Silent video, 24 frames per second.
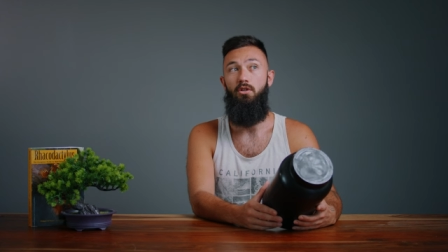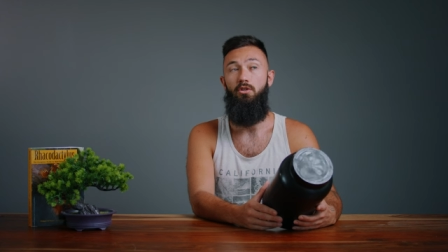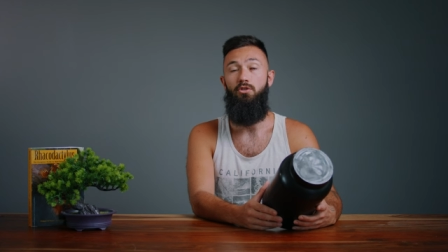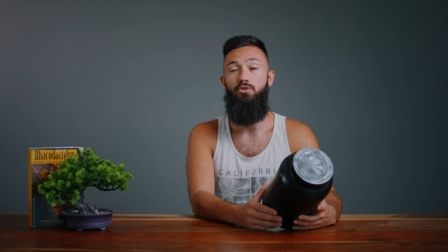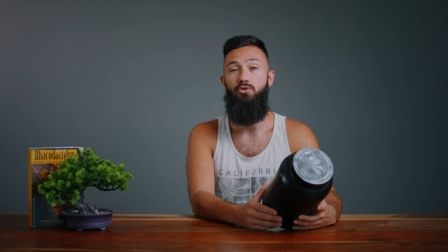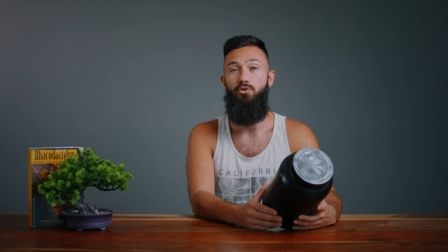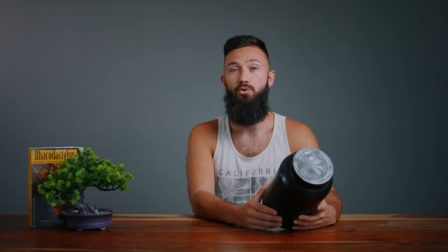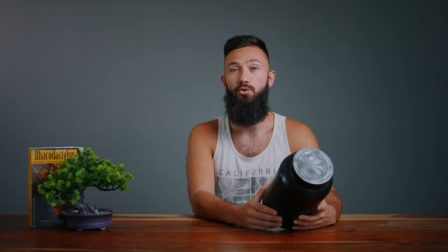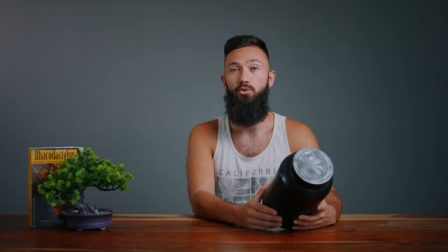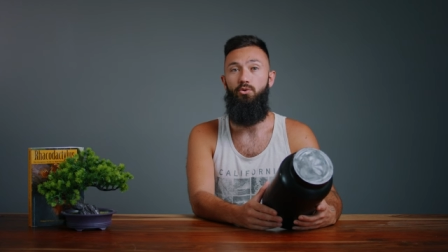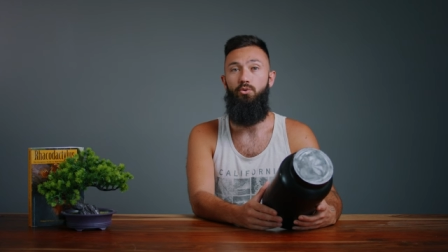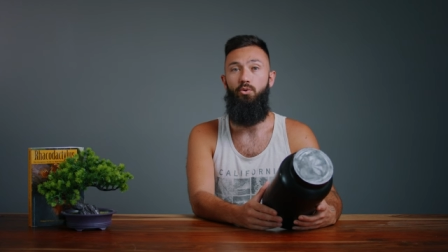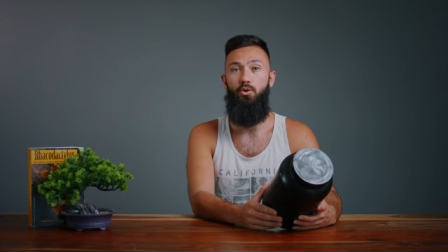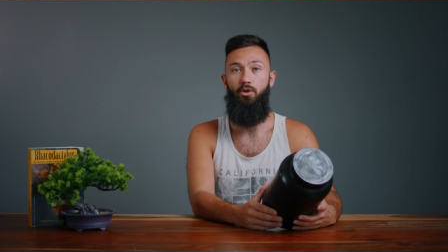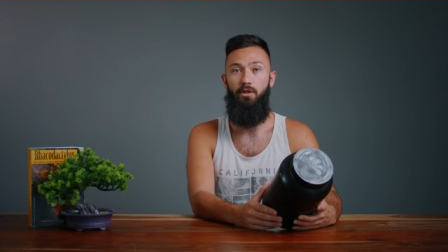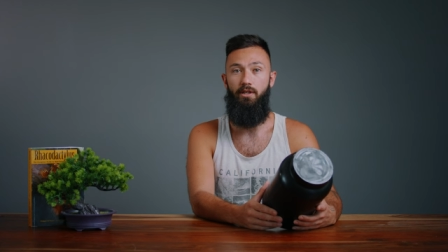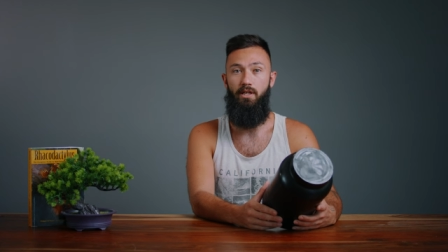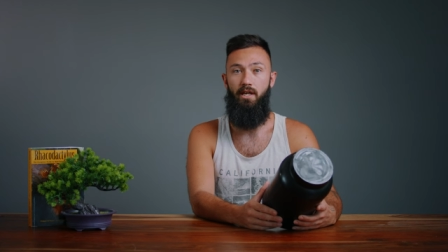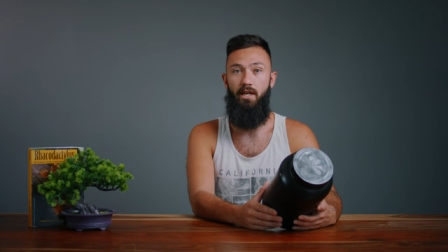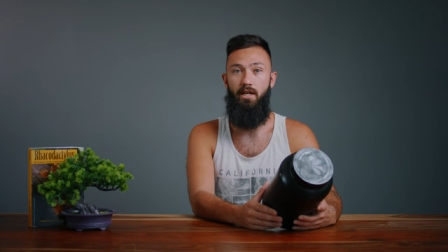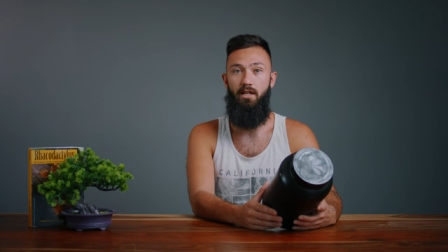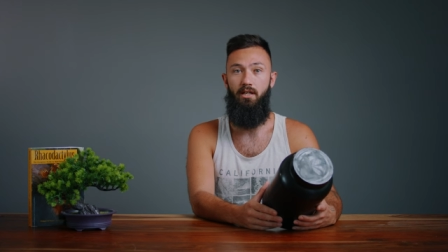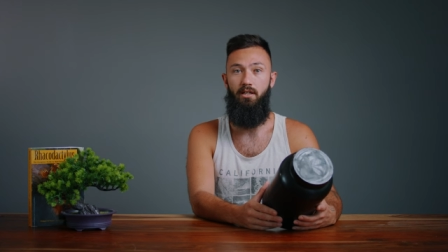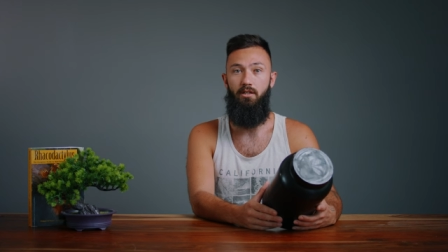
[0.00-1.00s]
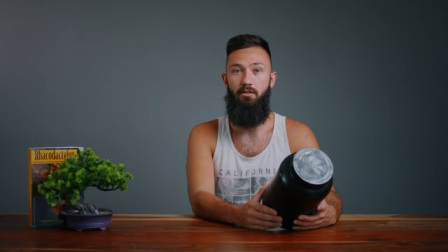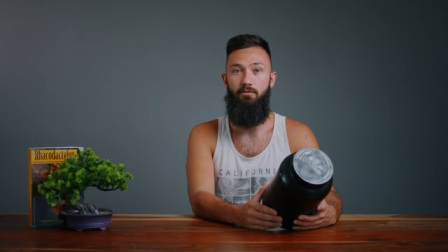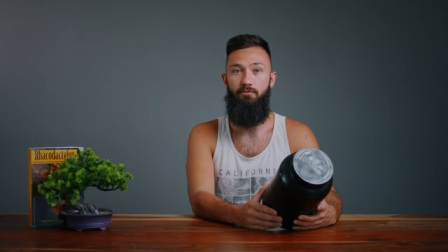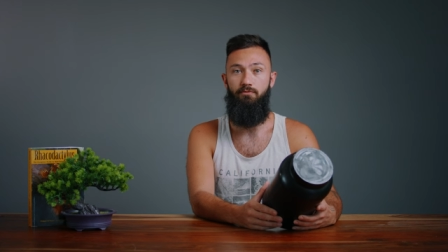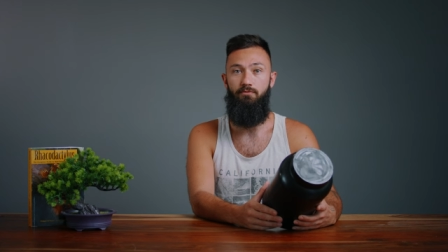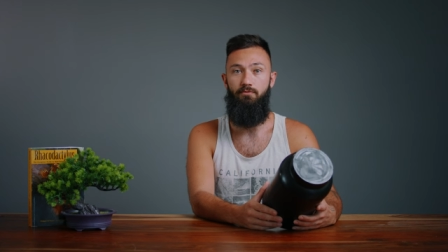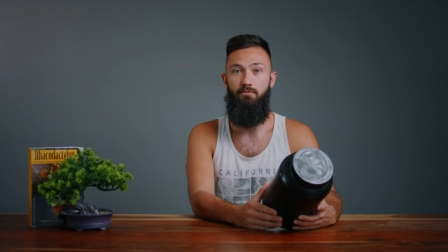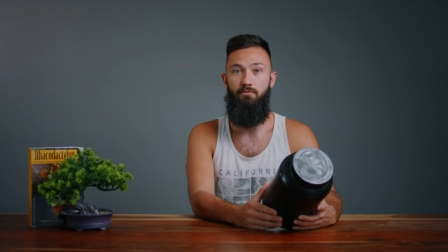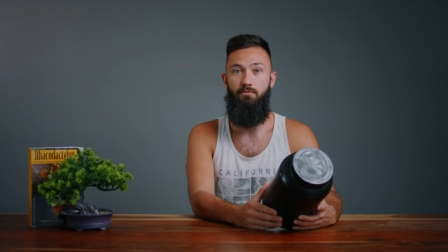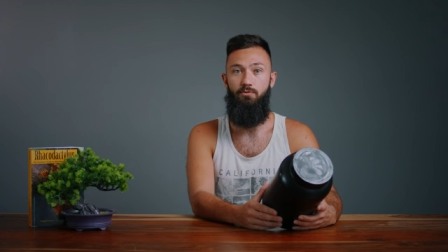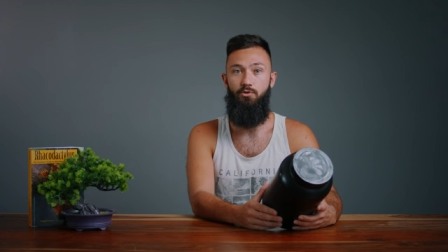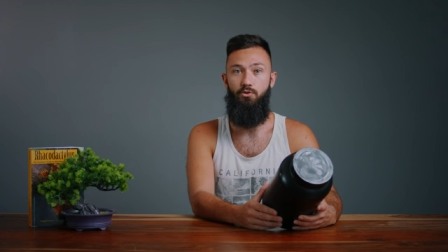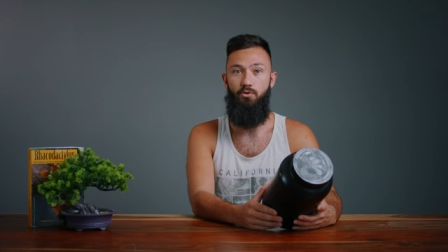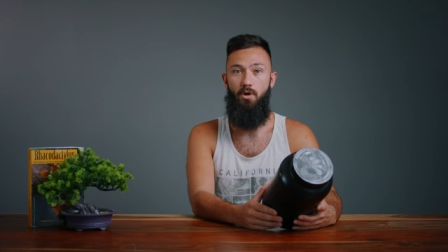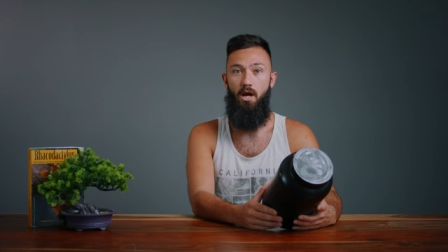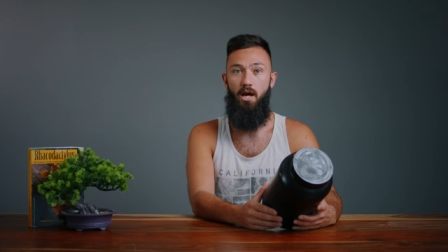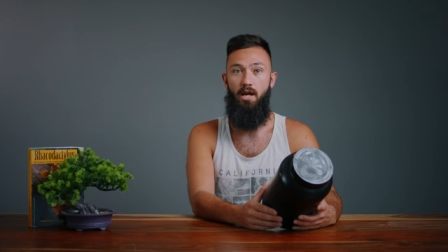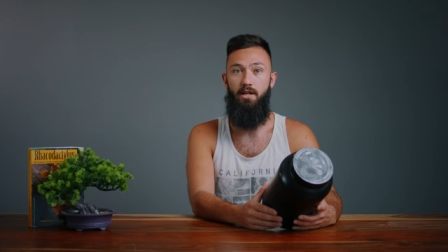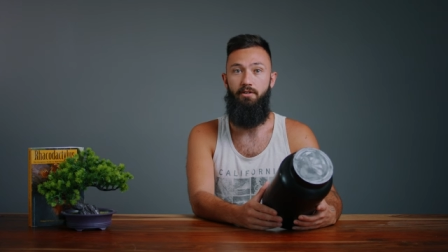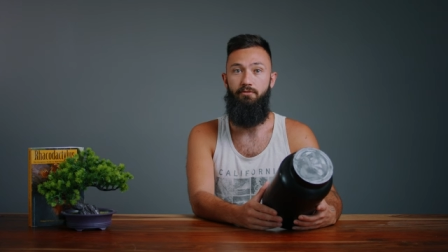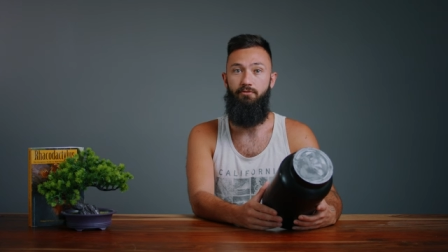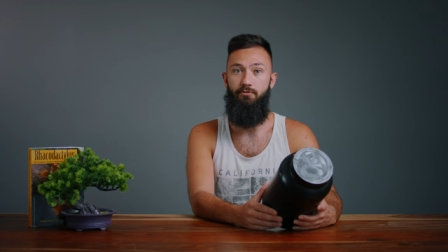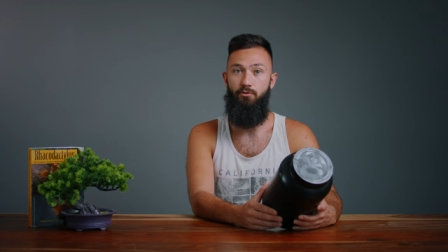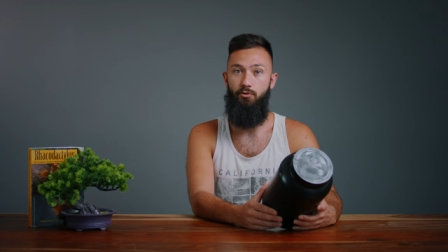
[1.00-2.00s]
true organic
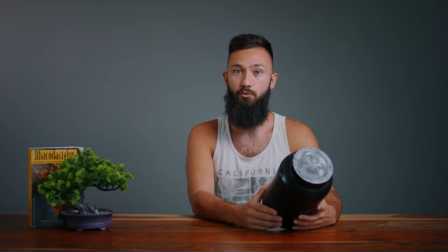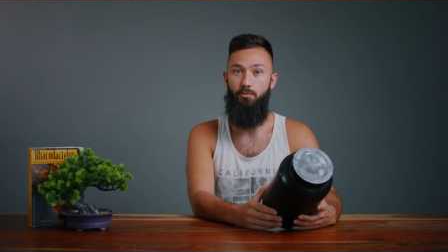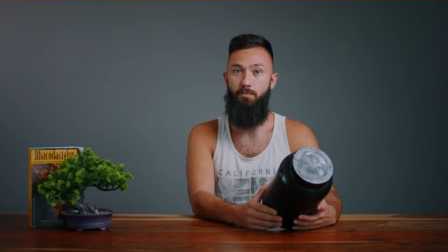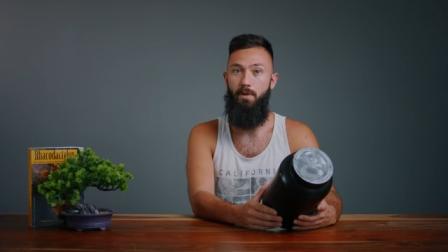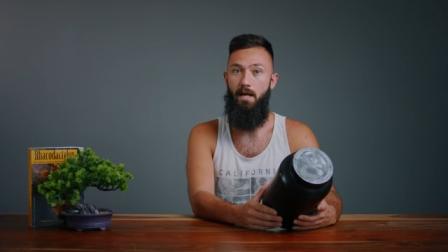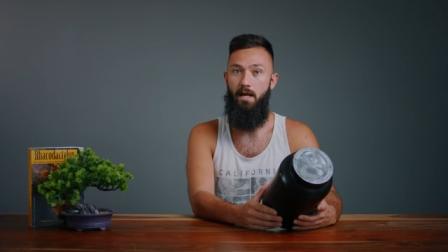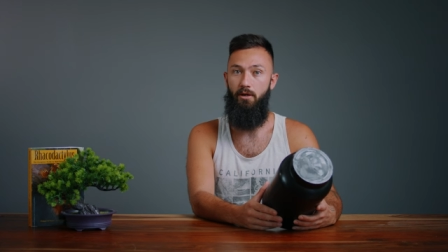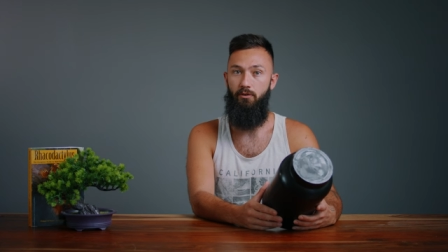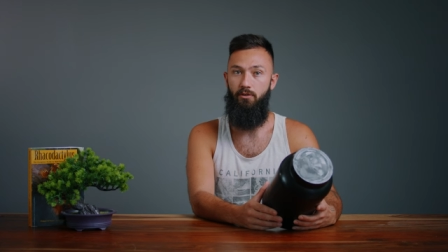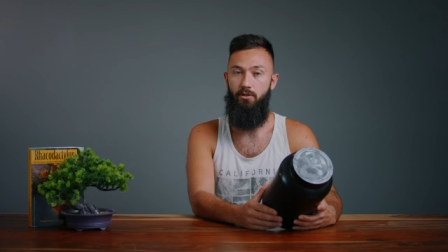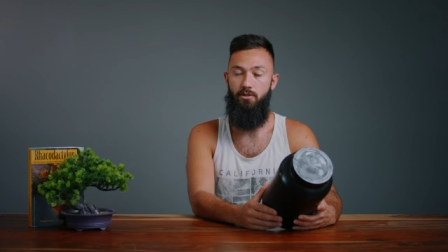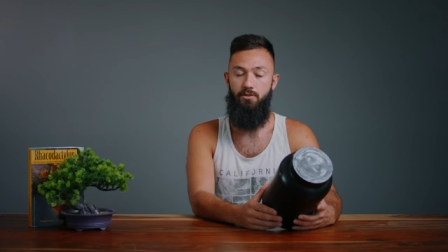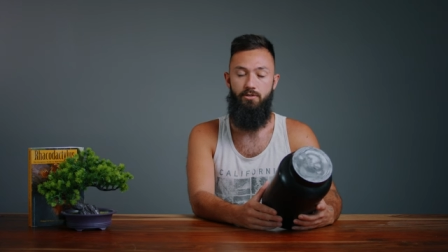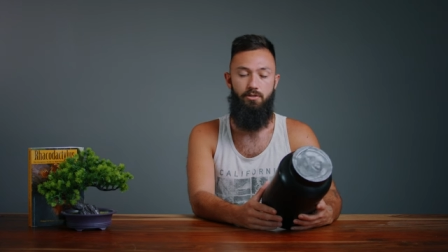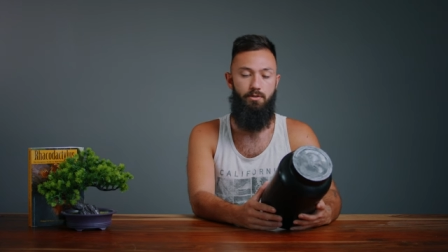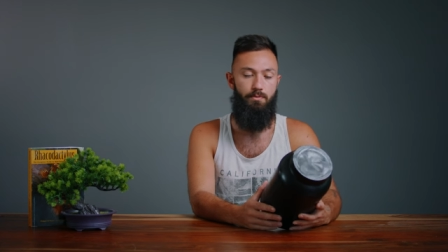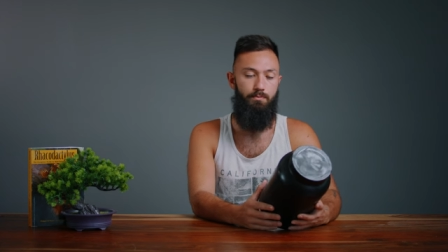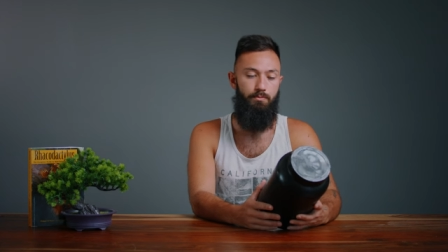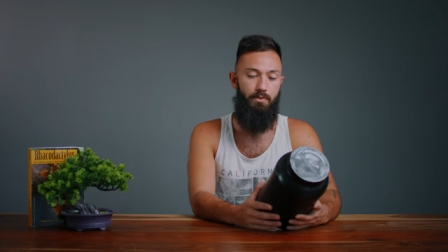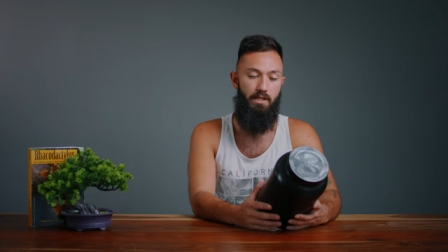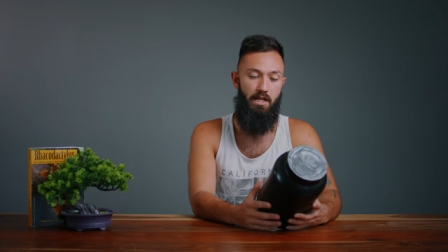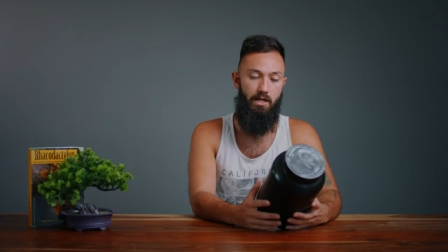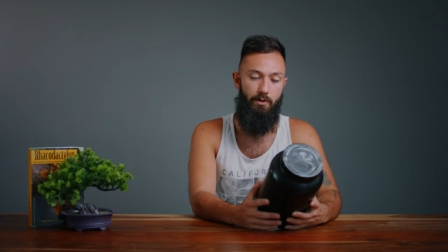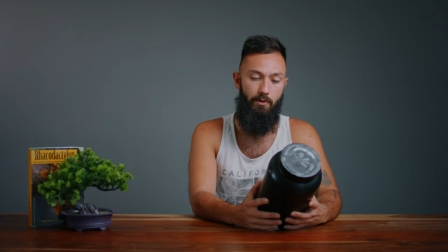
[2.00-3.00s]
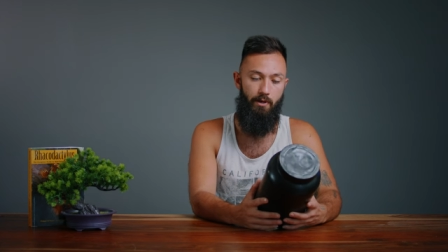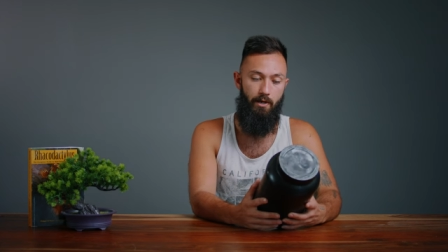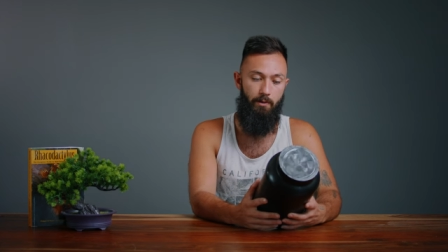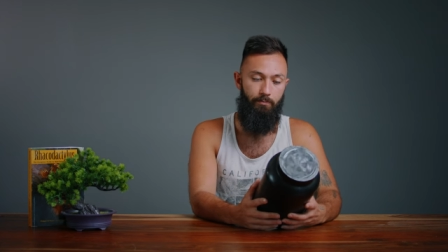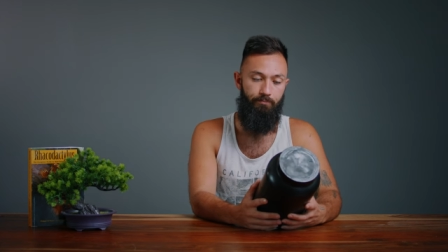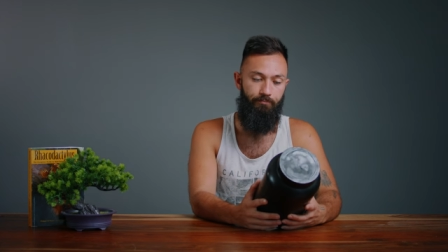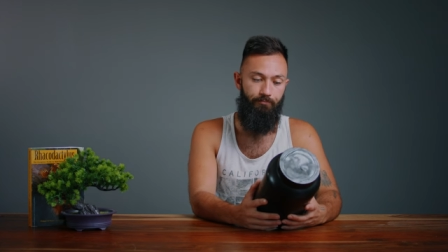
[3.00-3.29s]
dried fruit powders. But anyway,